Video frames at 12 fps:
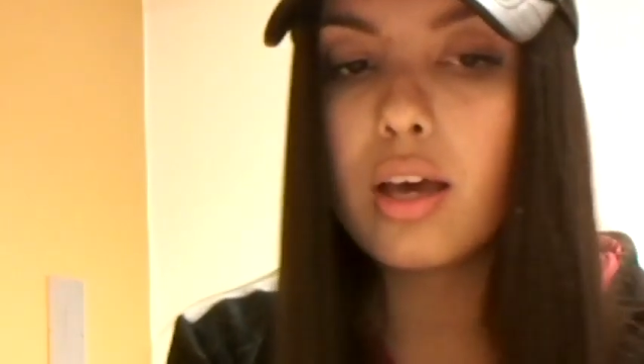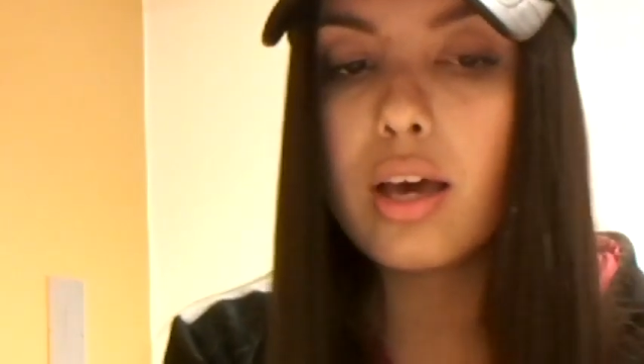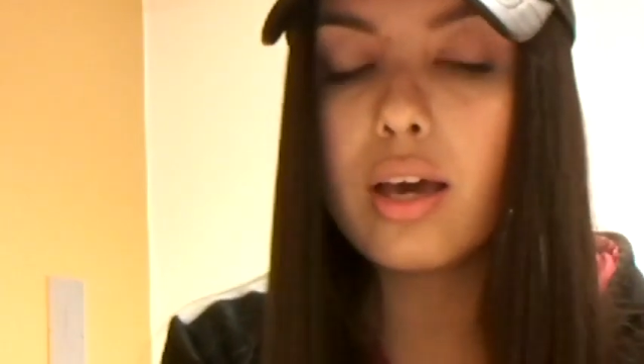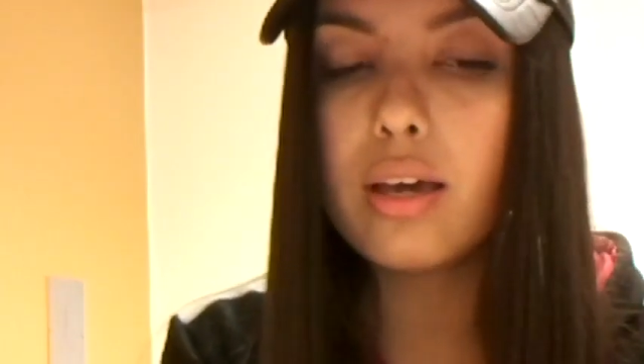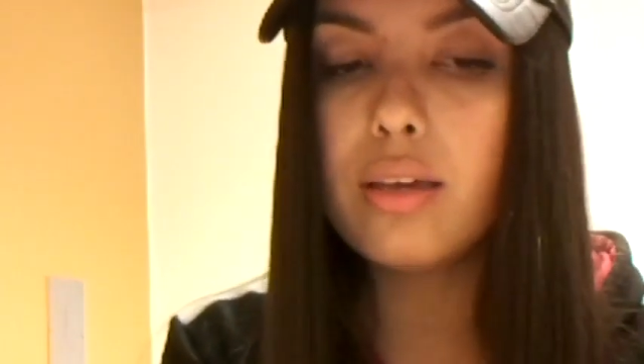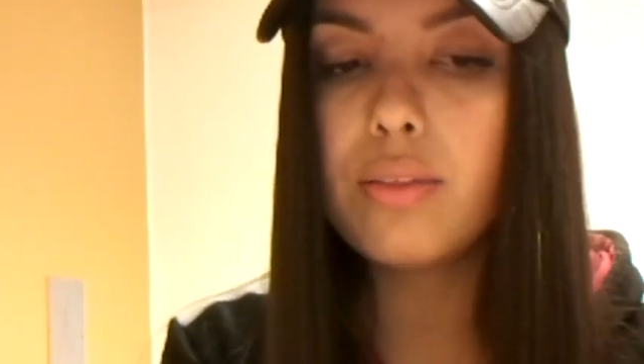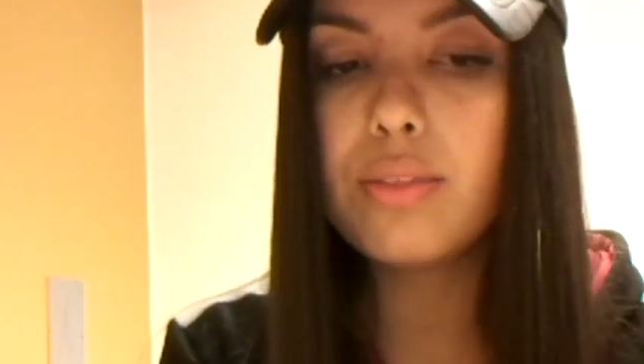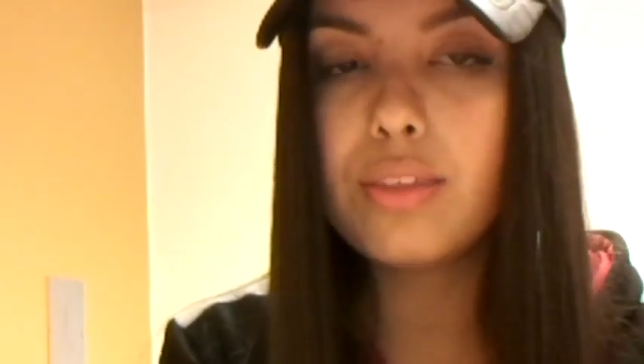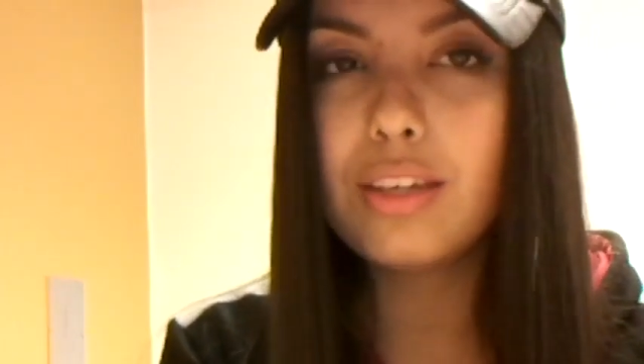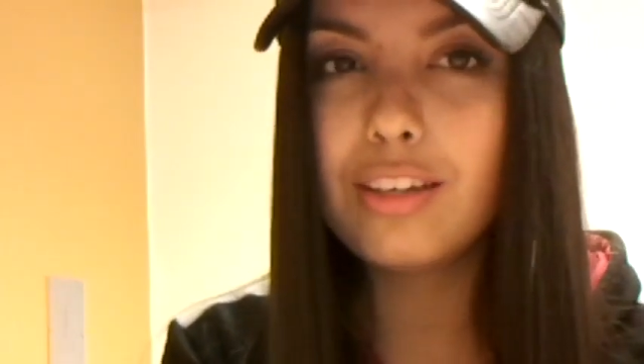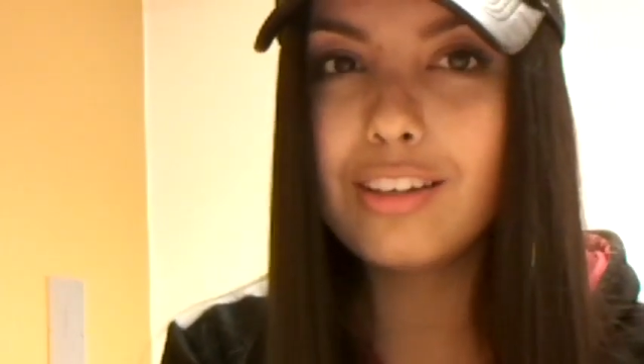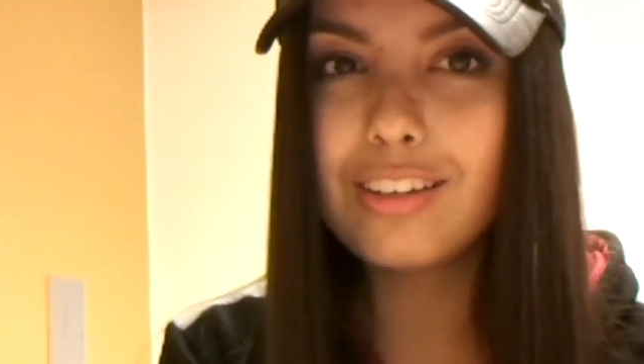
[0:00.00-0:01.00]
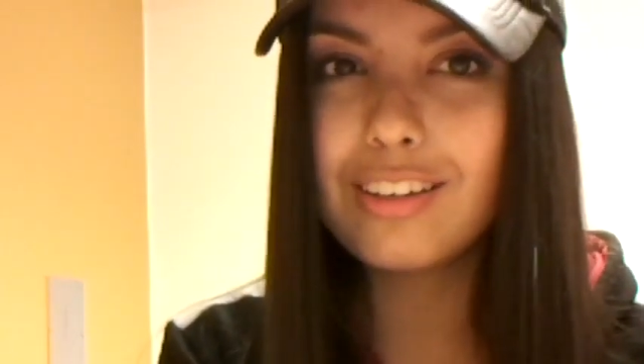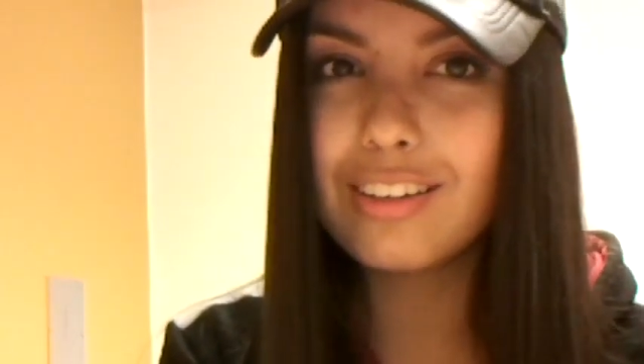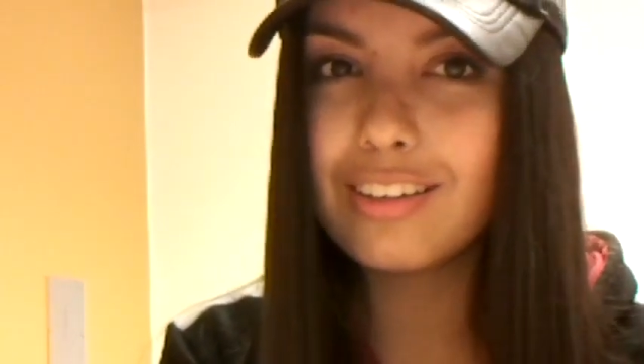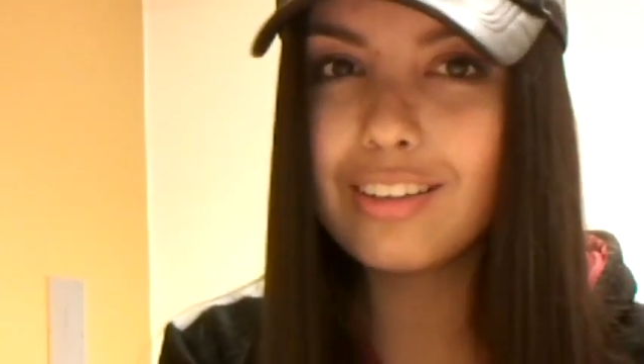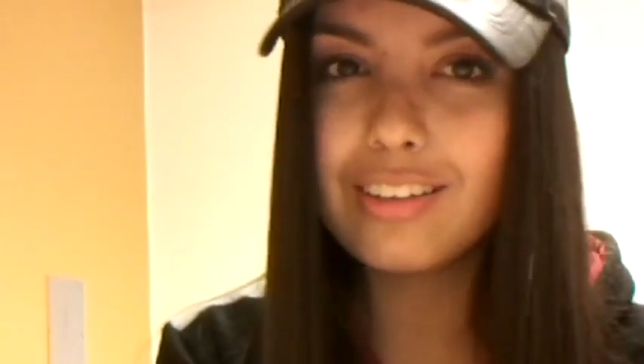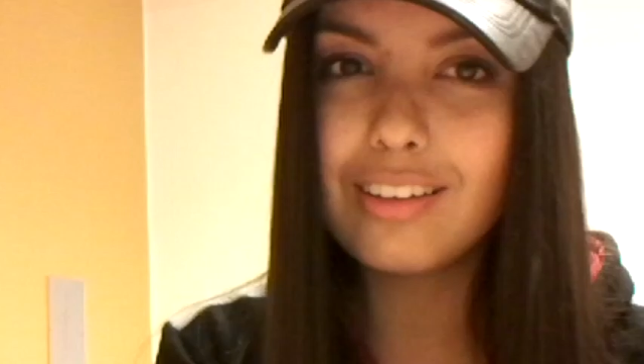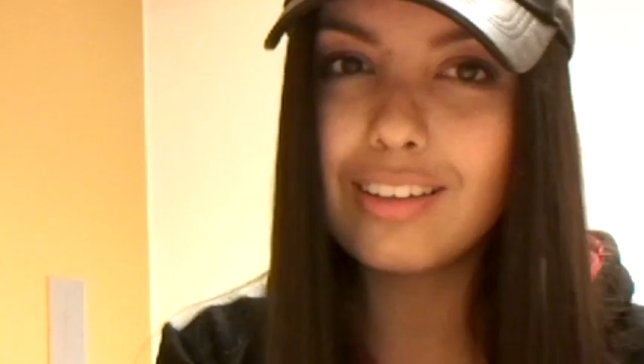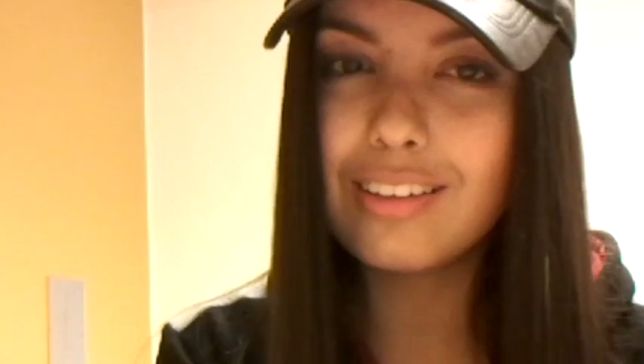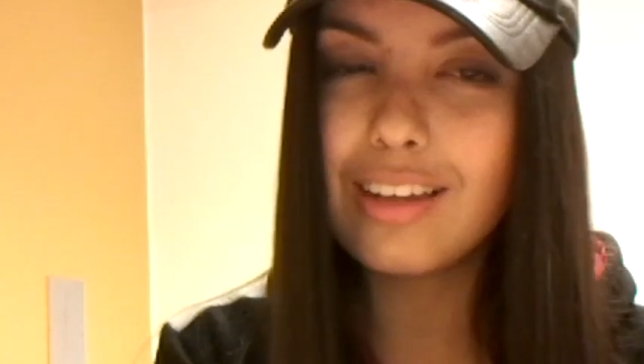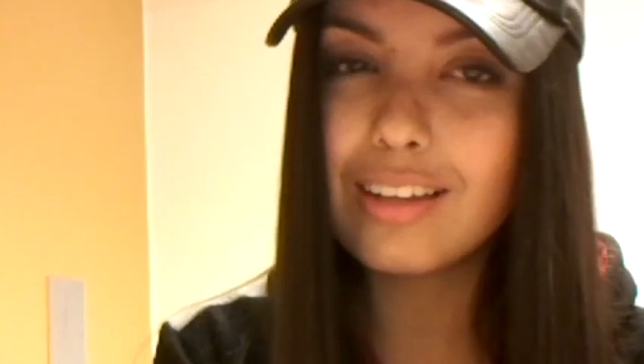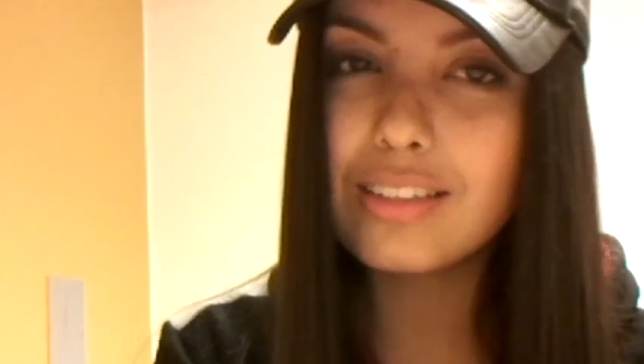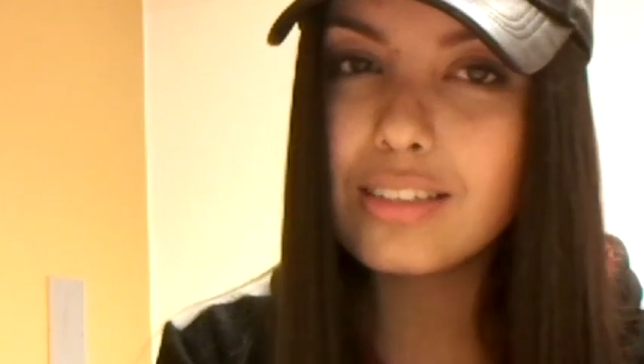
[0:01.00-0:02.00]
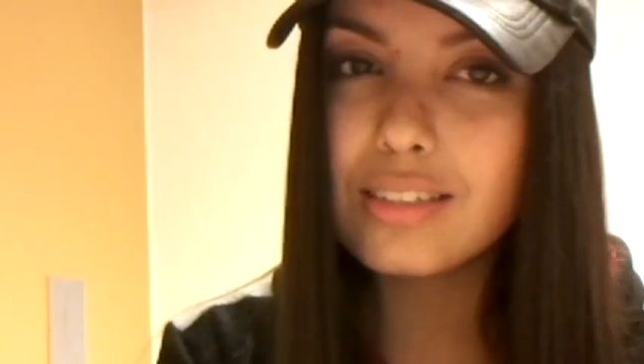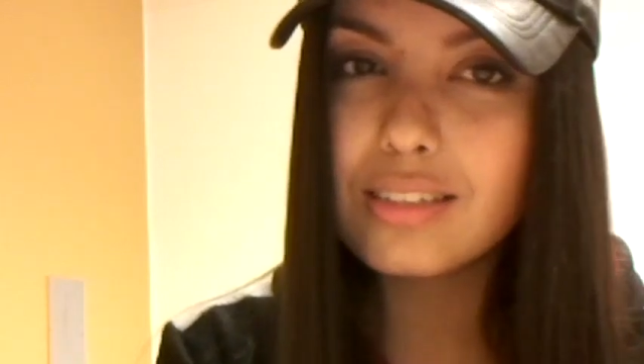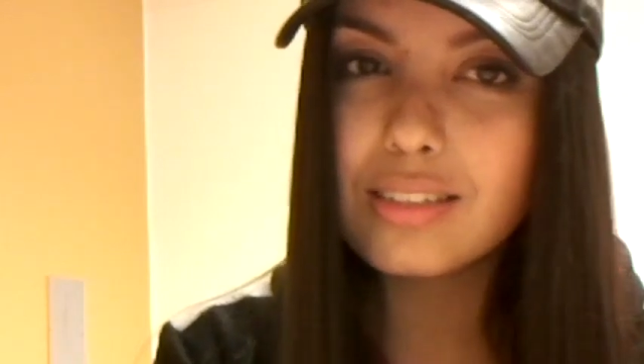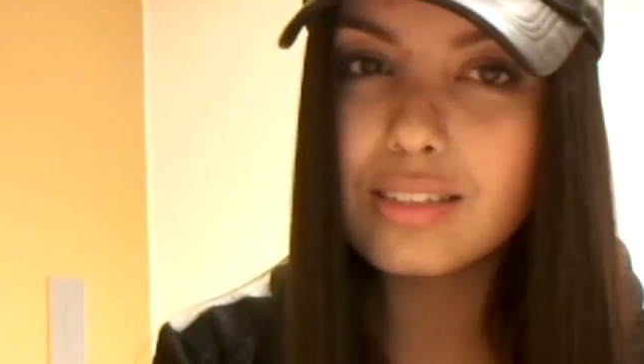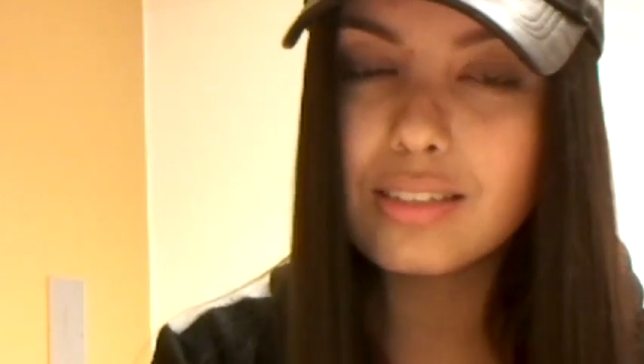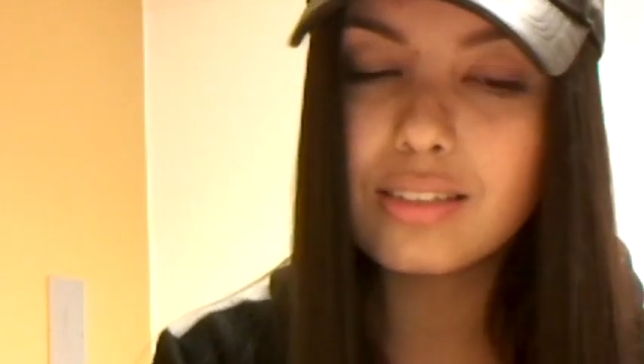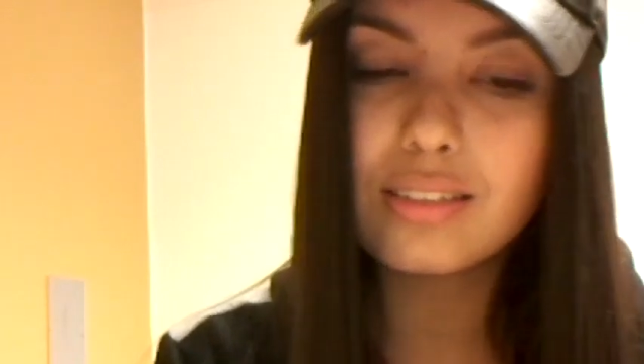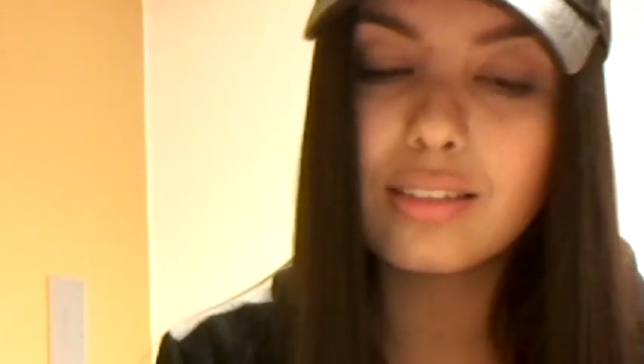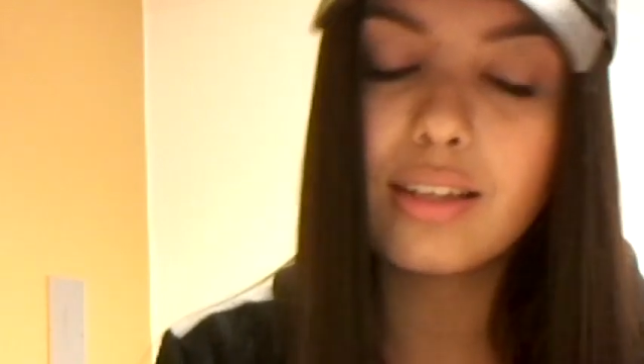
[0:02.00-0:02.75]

I think that's